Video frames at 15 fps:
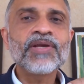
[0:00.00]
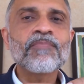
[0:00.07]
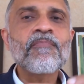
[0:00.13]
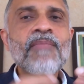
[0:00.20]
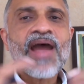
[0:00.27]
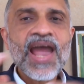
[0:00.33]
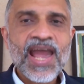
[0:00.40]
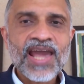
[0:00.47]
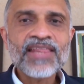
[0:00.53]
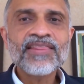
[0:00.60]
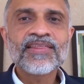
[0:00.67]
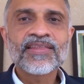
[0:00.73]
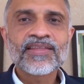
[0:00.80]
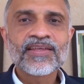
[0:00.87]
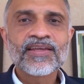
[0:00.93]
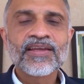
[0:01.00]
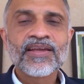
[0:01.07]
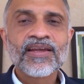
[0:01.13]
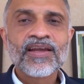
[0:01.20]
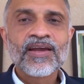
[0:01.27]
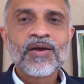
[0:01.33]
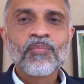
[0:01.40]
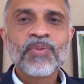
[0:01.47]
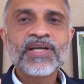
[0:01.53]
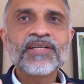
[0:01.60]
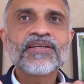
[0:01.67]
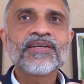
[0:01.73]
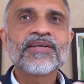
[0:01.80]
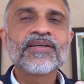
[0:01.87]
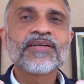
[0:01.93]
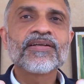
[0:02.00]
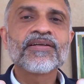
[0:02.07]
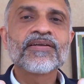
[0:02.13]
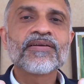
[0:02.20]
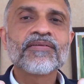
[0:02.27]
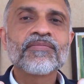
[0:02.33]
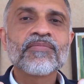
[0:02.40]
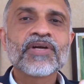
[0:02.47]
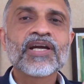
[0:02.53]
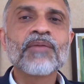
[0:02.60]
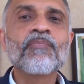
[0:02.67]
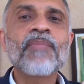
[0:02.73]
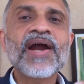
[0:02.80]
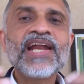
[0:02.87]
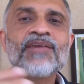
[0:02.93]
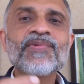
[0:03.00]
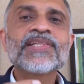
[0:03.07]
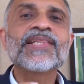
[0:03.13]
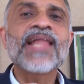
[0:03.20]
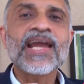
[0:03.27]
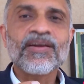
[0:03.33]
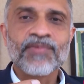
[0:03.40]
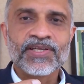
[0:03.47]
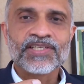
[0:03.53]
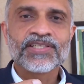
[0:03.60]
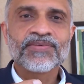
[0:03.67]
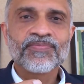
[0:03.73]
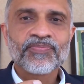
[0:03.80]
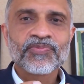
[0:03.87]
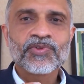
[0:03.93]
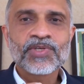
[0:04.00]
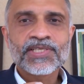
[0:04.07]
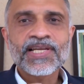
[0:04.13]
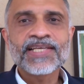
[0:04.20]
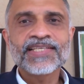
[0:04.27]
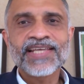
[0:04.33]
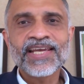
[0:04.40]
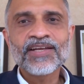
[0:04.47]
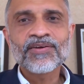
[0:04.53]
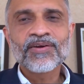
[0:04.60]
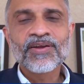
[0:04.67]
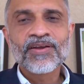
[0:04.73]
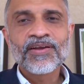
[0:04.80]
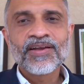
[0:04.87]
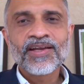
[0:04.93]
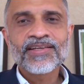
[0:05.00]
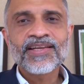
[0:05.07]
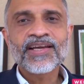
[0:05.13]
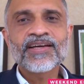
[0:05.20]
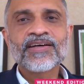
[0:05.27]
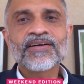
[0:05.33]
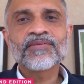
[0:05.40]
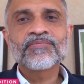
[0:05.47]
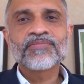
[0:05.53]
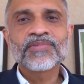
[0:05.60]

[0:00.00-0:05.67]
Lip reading: math, but combined with language. So it's like saying, it's like oh,